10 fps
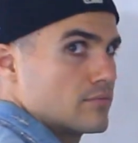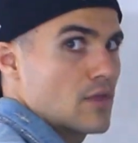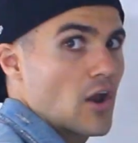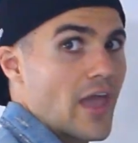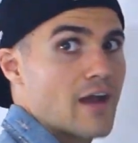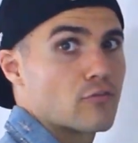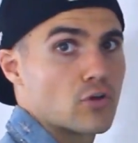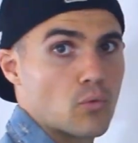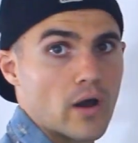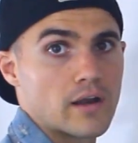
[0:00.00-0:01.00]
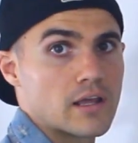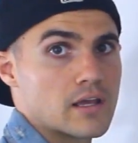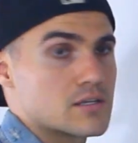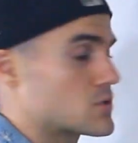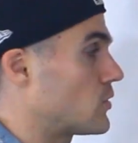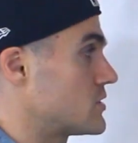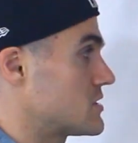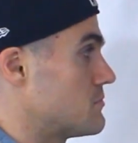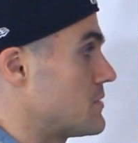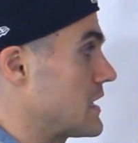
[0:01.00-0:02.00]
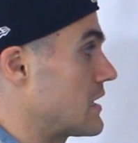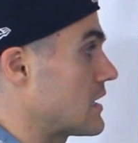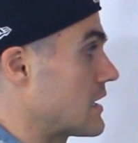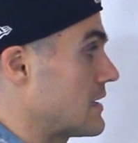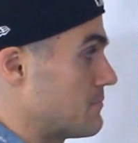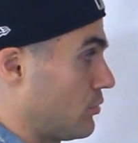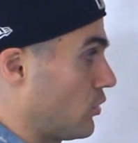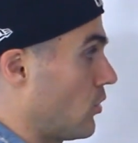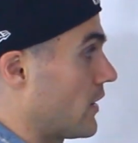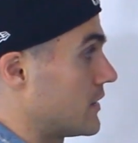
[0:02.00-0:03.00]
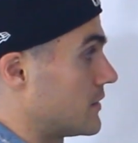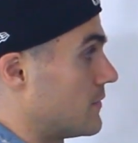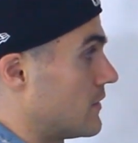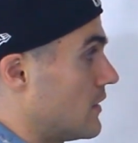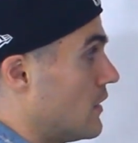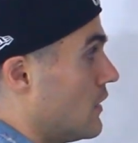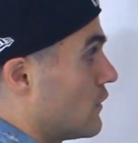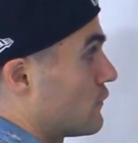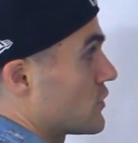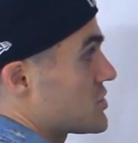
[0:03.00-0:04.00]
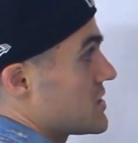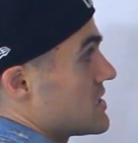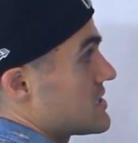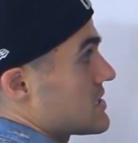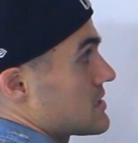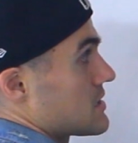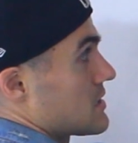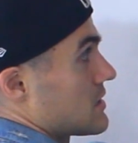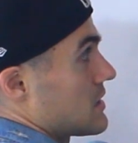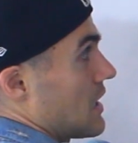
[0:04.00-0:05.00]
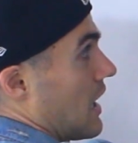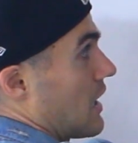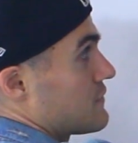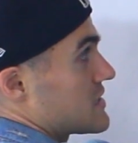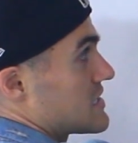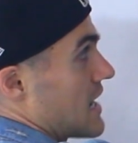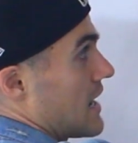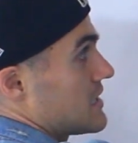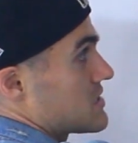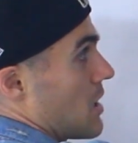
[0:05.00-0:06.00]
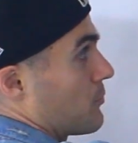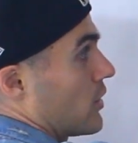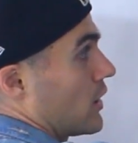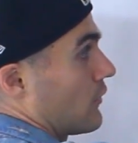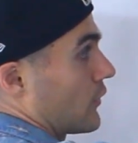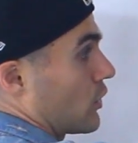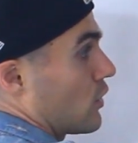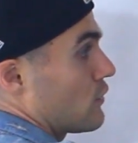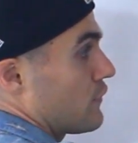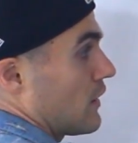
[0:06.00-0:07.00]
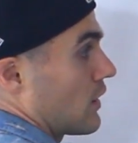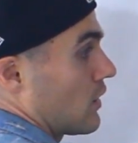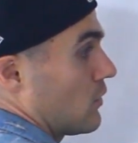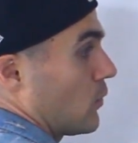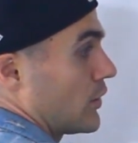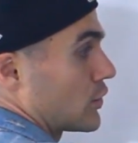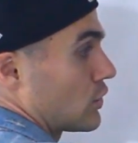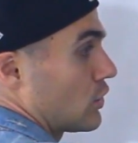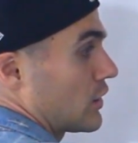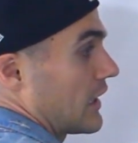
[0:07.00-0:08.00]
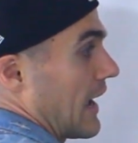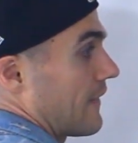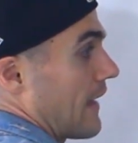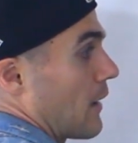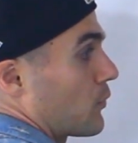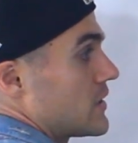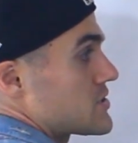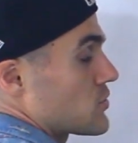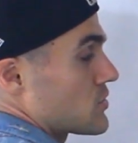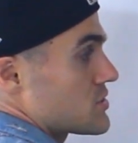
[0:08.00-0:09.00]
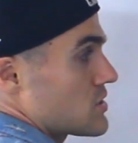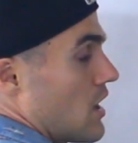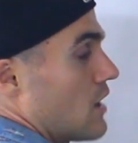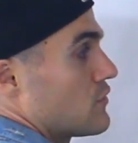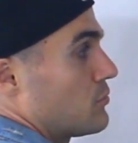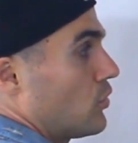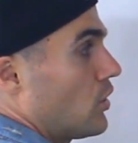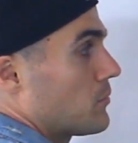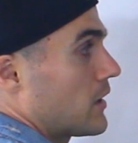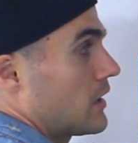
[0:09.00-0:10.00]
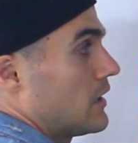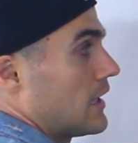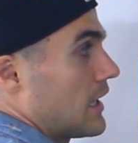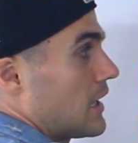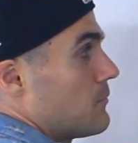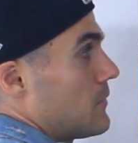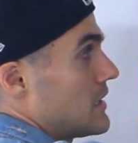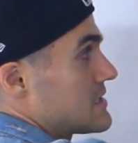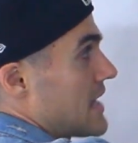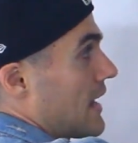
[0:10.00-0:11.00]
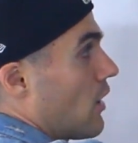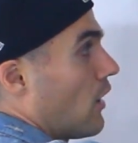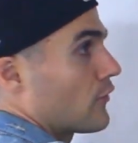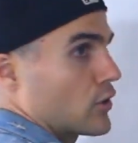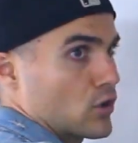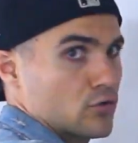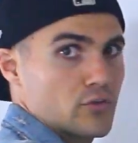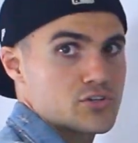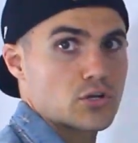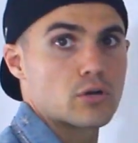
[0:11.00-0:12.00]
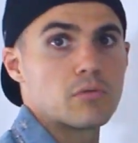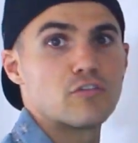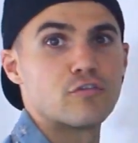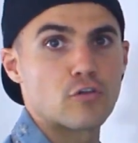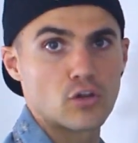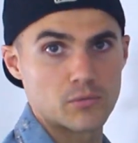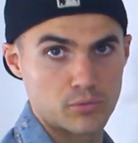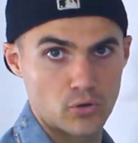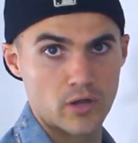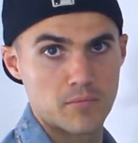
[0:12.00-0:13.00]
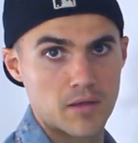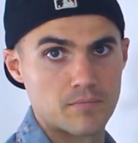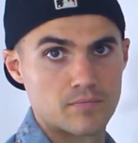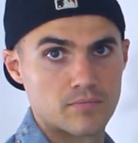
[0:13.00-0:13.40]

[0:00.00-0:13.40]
Not everyone is going to be employed. Versus if society is operating on the curve here, when you're looking at that resource of employment, it means that on the curve there's going to be full employment.